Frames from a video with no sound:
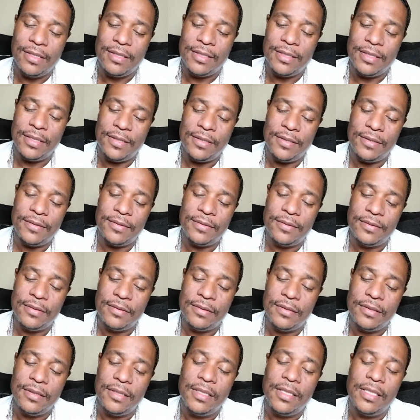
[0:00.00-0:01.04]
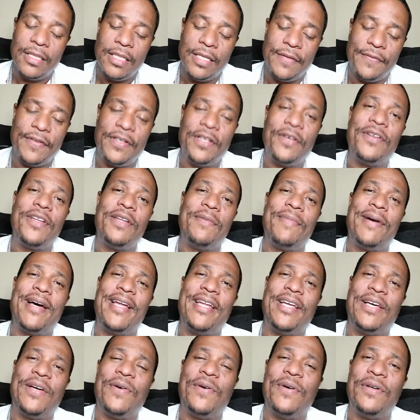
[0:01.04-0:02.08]
So if you know anybody
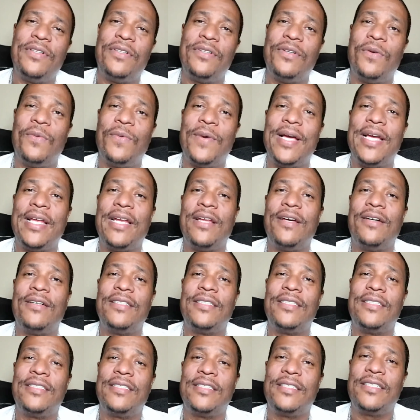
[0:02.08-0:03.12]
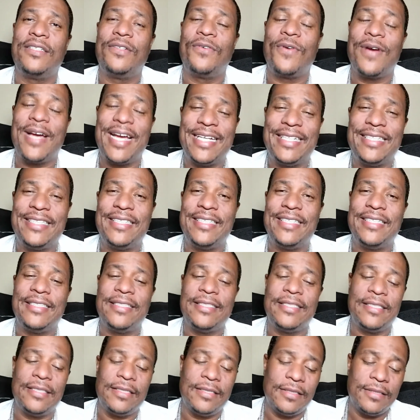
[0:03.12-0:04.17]
going through a weight loss
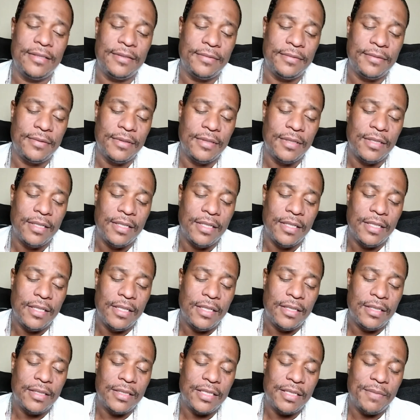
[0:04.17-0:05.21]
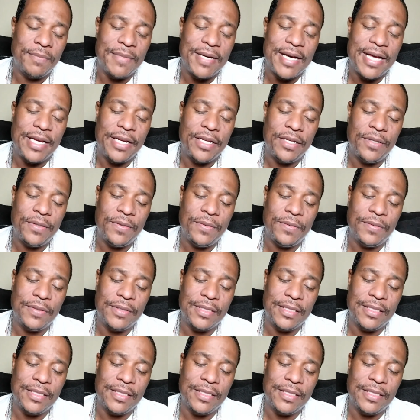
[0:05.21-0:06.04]
crisis, somebody who's